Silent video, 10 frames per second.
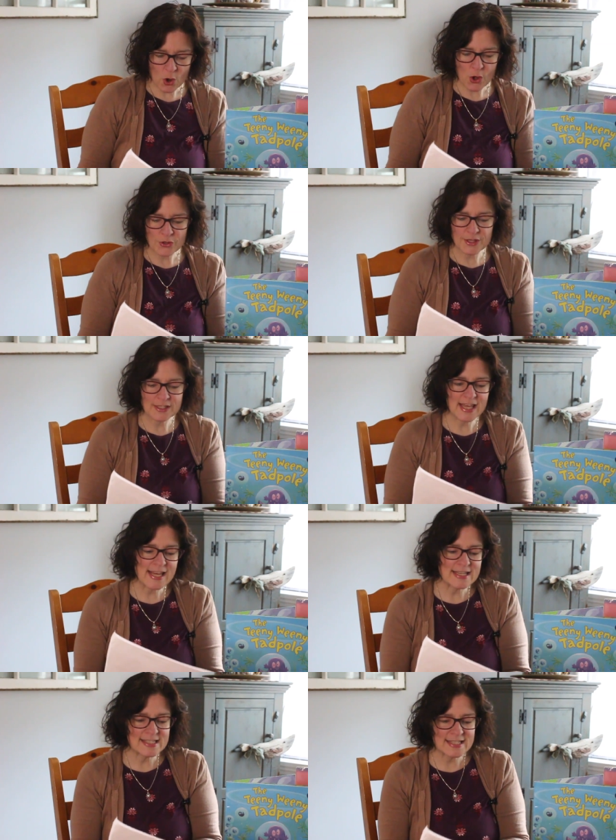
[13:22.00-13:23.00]
all the
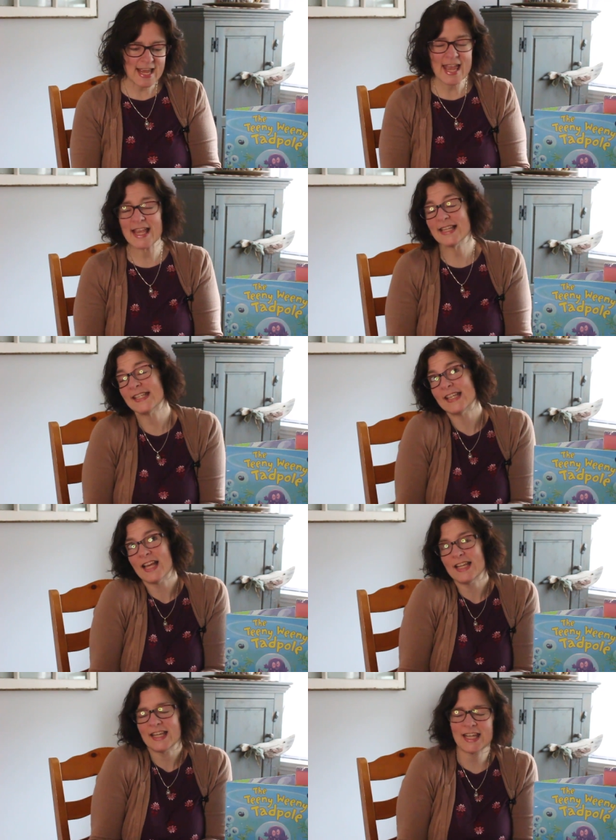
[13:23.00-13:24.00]
lazy day
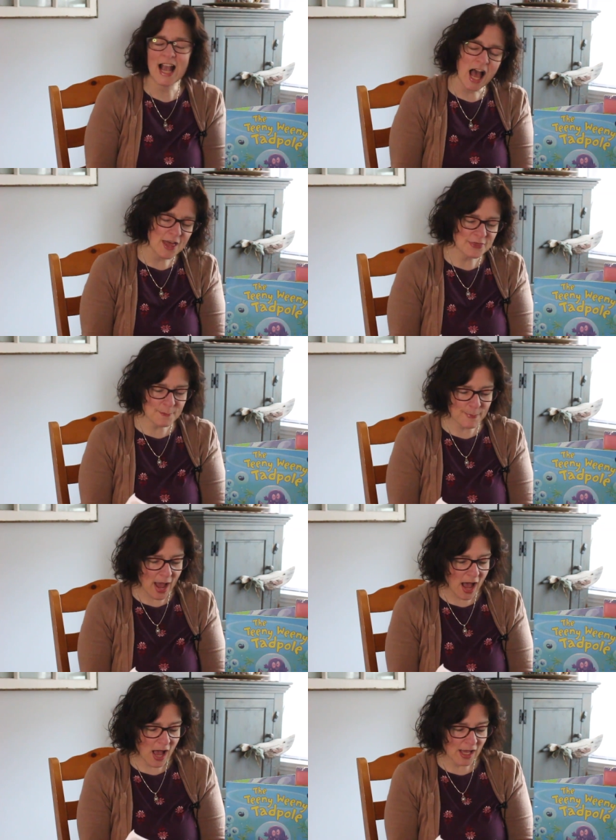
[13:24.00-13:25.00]
sunning on the
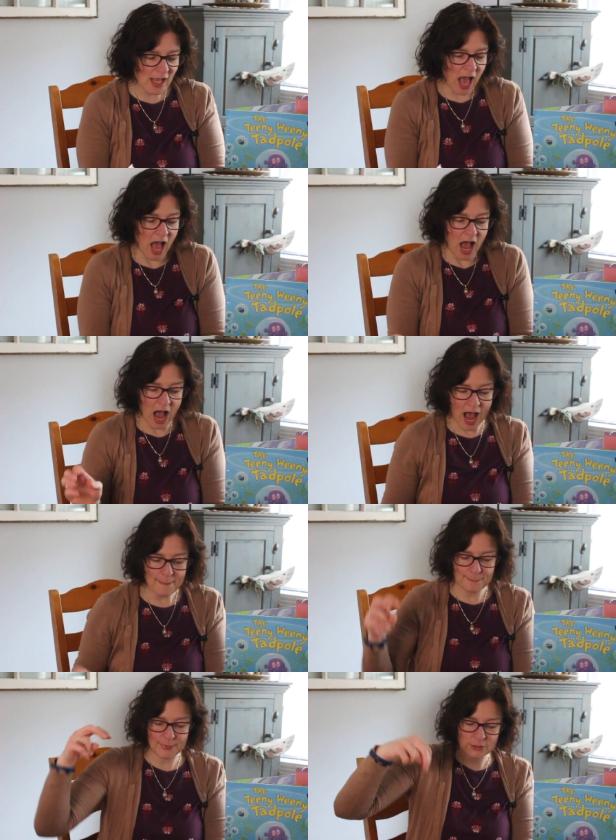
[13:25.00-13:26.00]
bog,
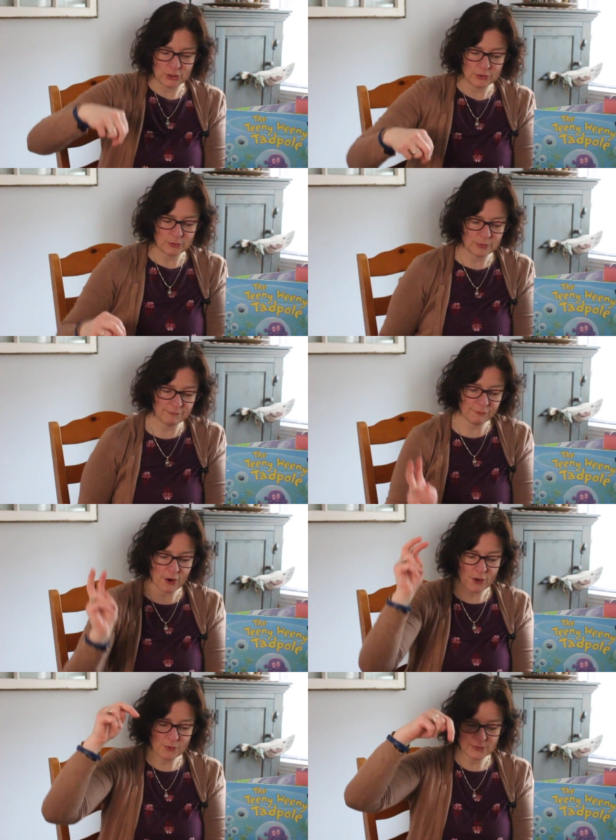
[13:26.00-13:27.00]
hopping to and
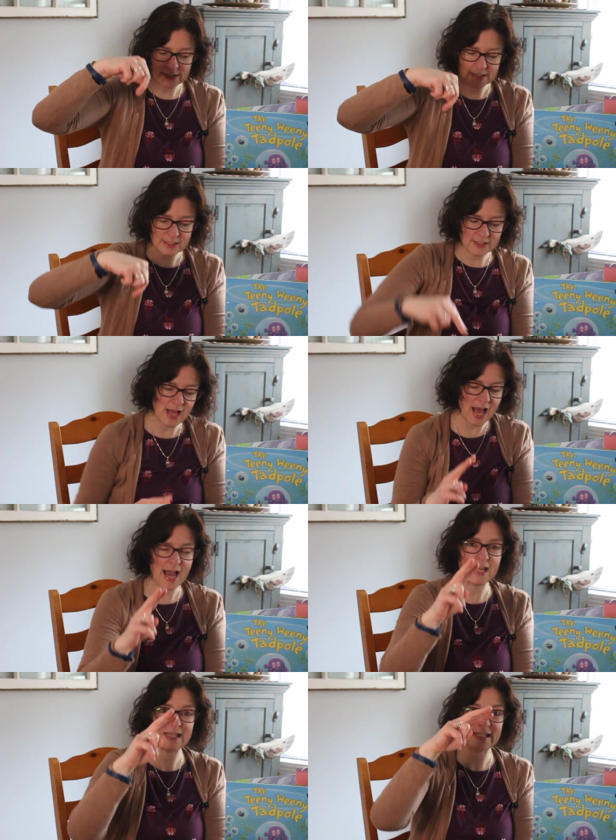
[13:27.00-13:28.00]
fro, still
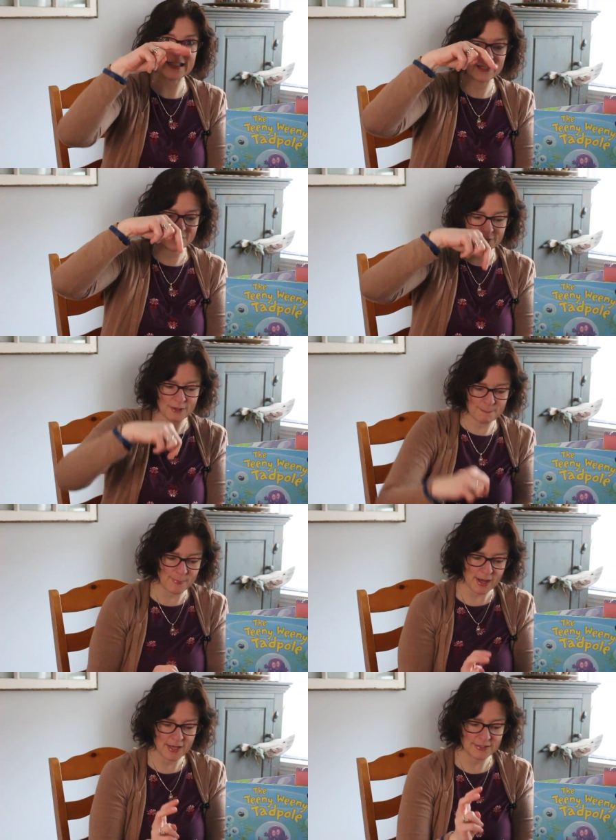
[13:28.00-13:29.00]
hiding near the
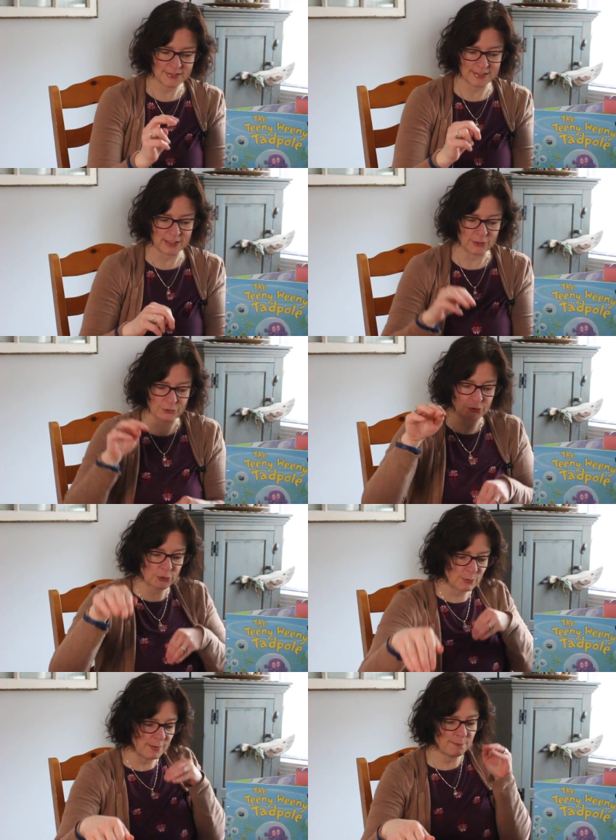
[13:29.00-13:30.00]
mud, still
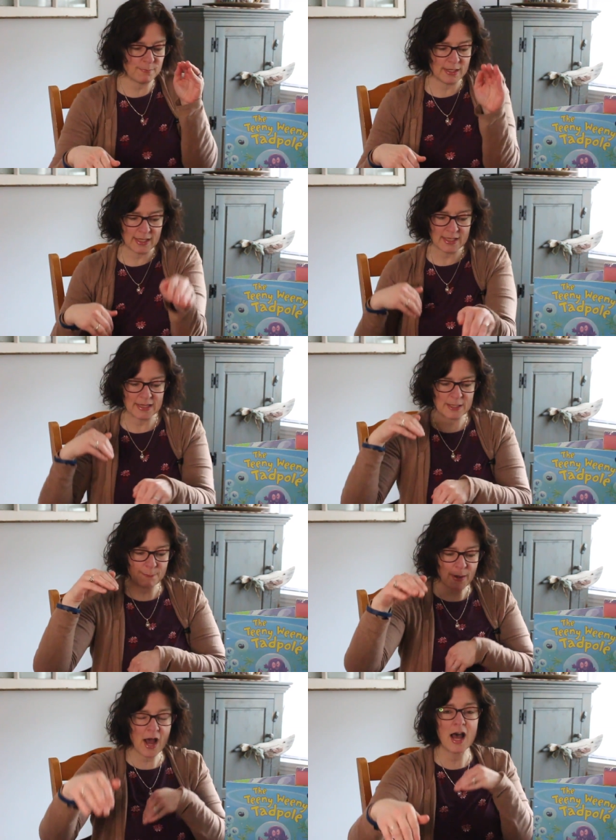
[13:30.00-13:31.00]
swimming in the
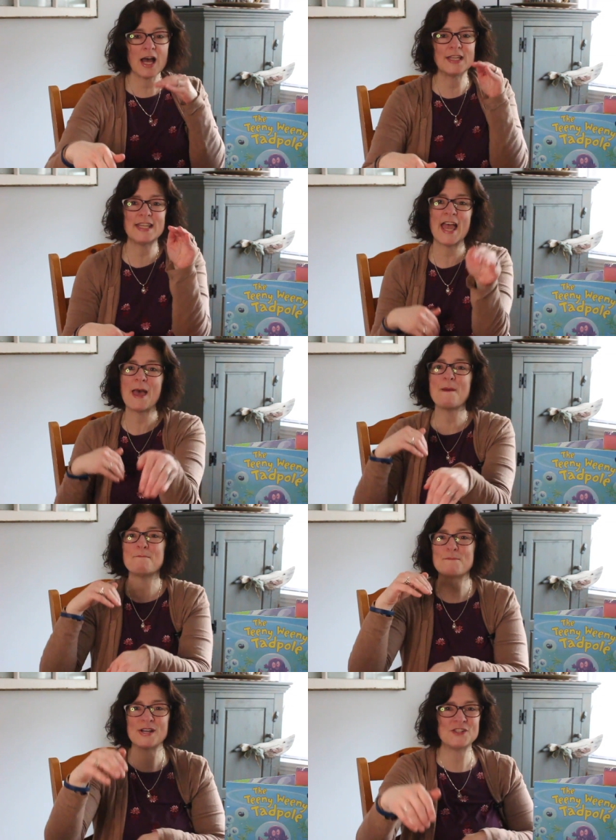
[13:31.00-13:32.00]
pond
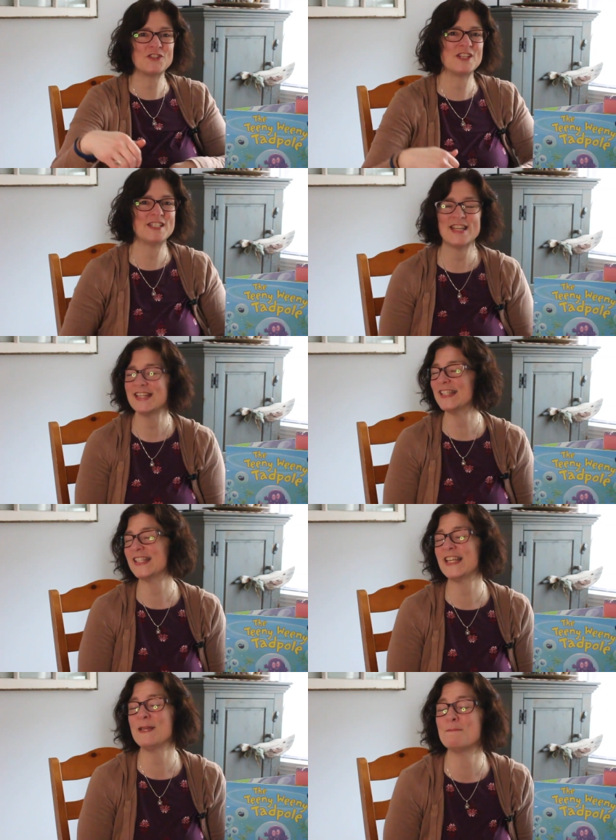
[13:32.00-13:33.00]
and munching
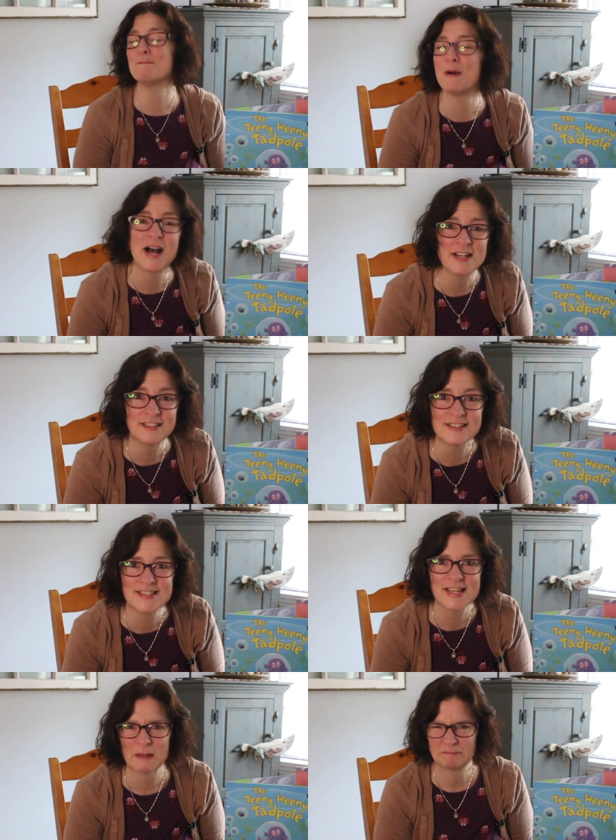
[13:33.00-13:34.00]
tasty
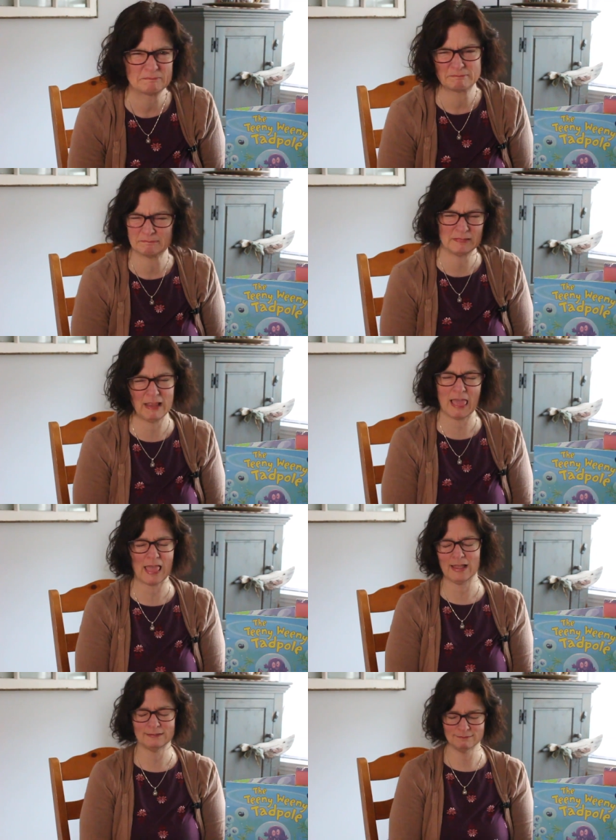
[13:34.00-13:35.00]
bugs.
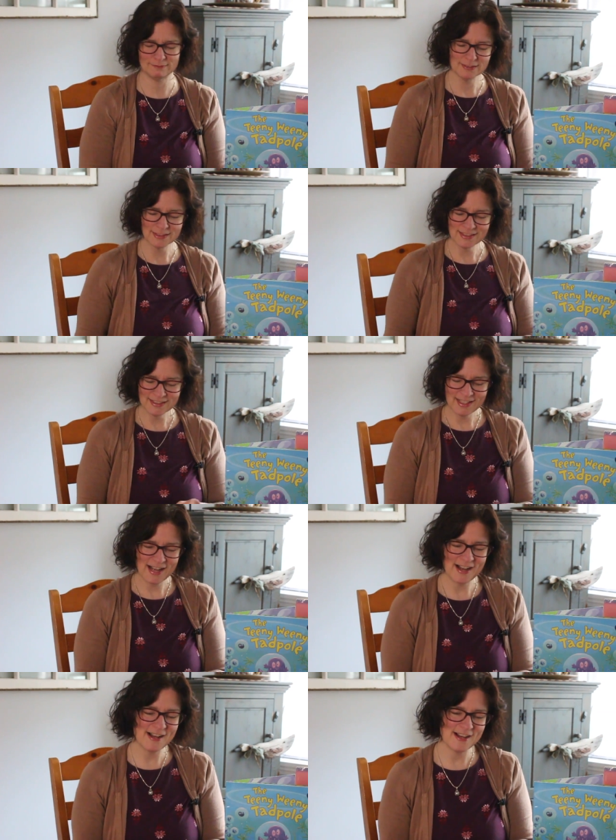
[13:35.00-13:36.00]
Ugh.
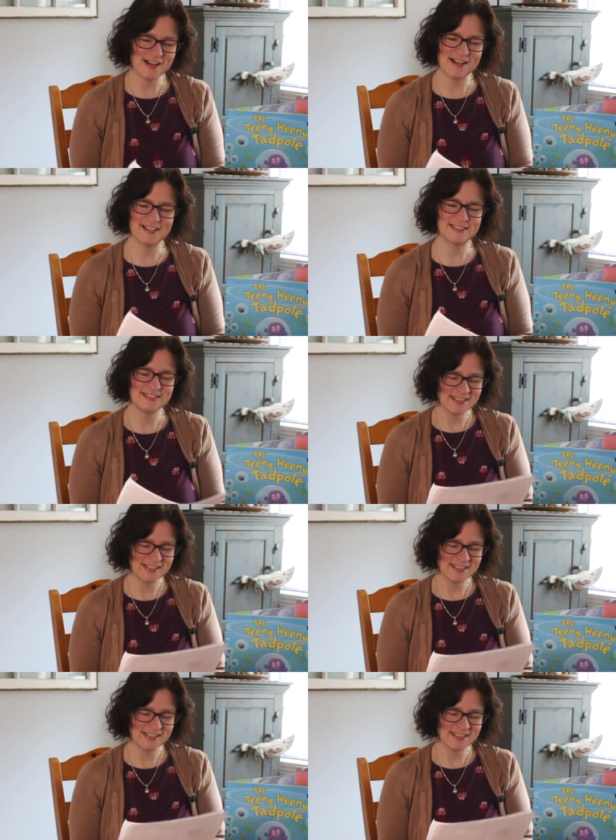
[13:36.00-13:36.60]
Uh,